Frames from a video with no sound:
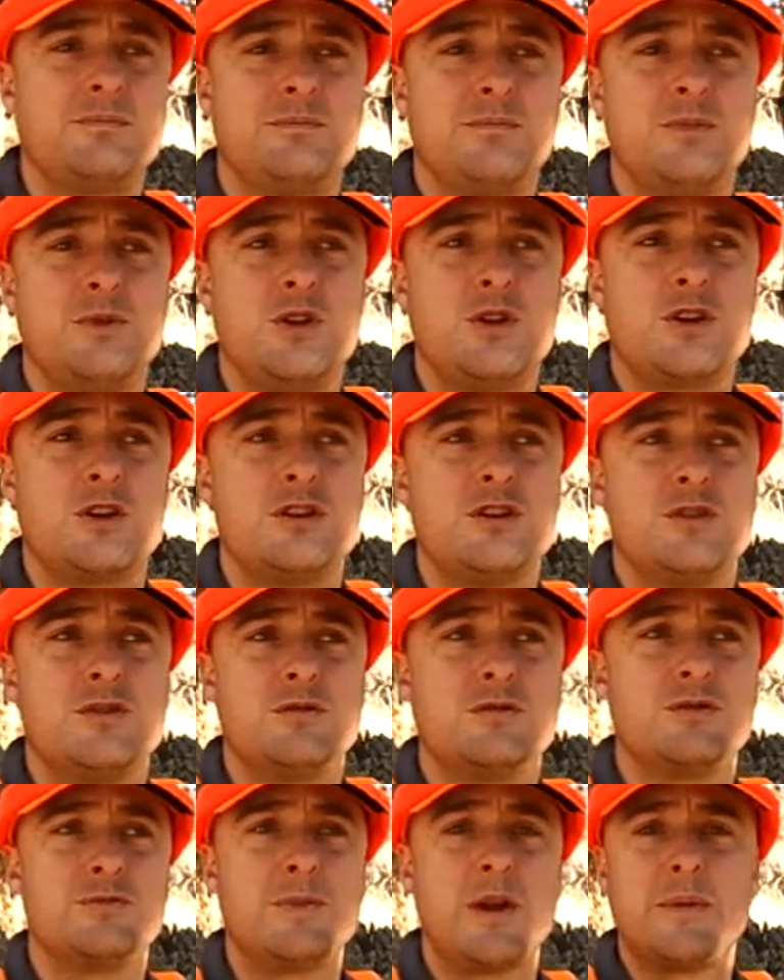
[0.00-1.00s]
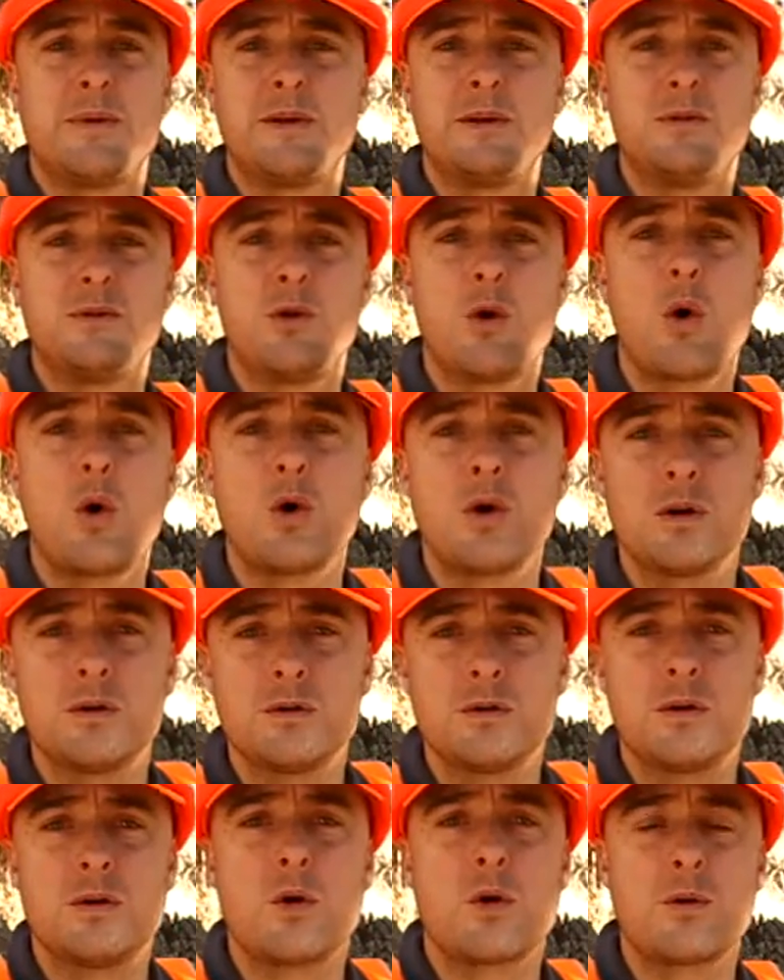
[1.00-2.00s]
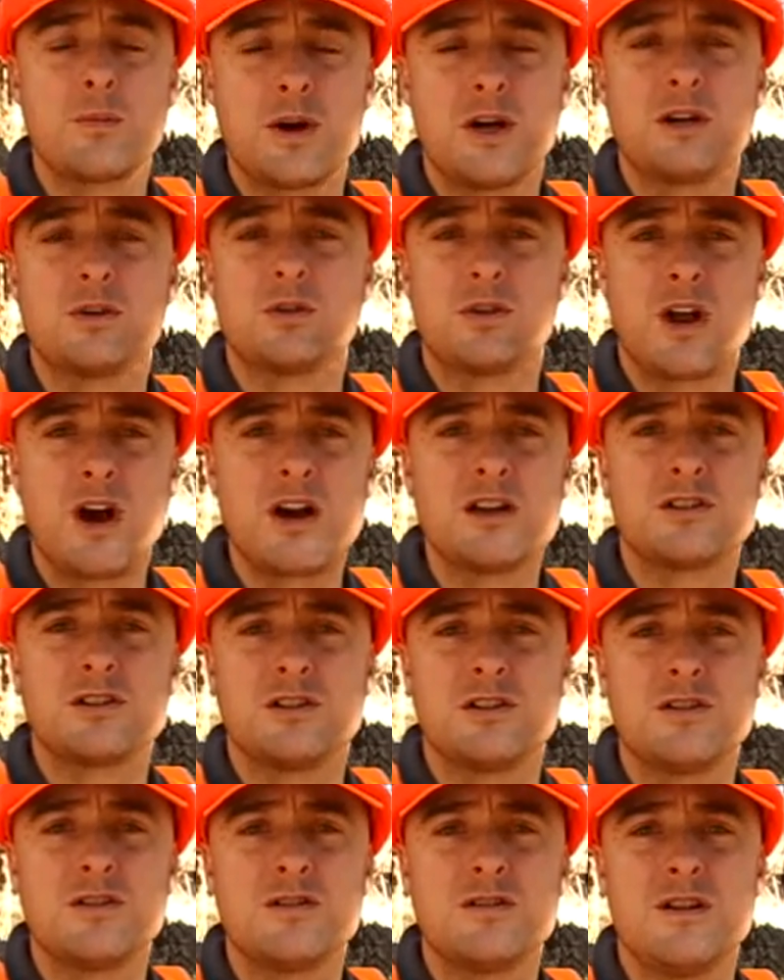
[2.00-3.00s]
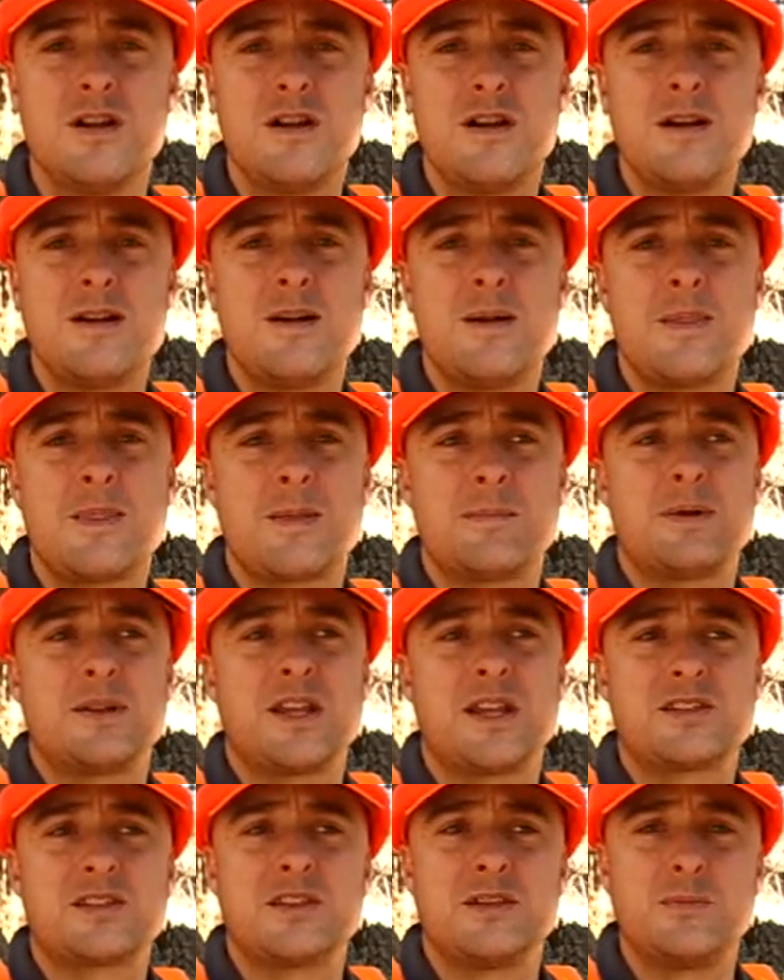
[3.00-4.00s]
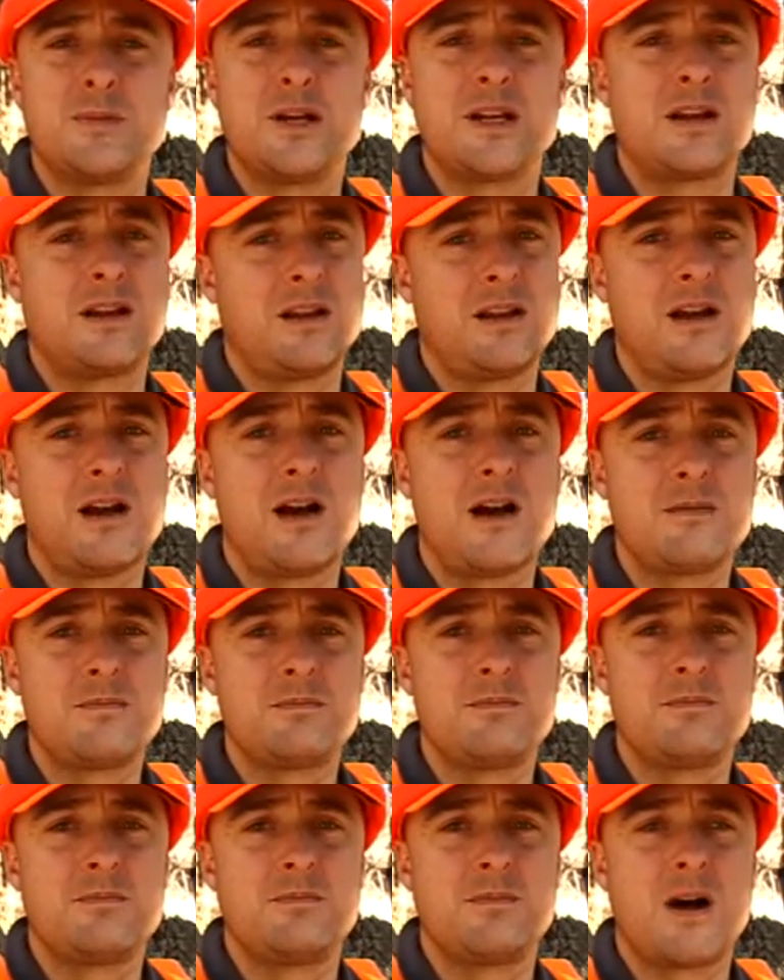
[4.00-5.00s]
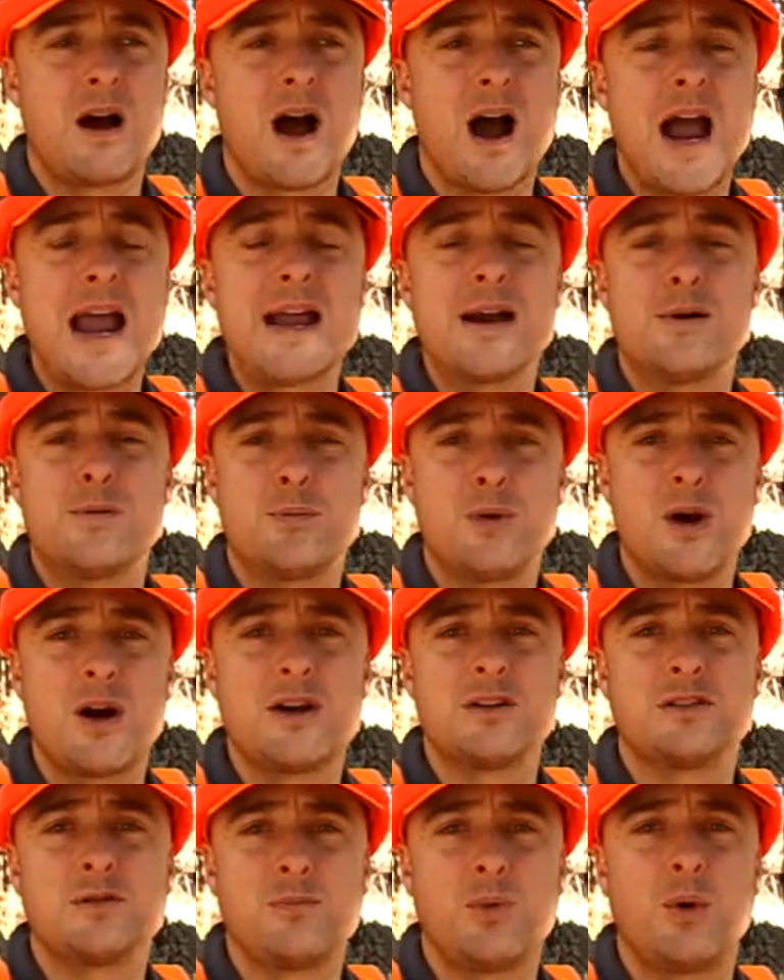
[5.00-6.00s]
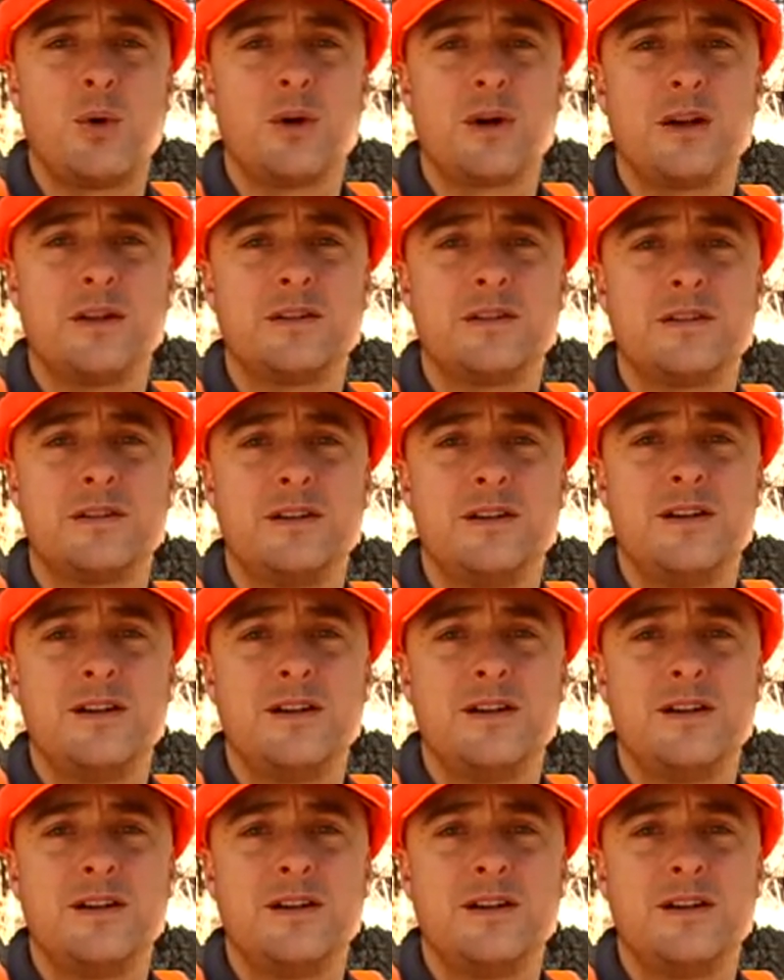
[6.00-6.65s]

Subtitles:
You could use maybe Norma or Nosler, but that's going to be at a lot higher price point.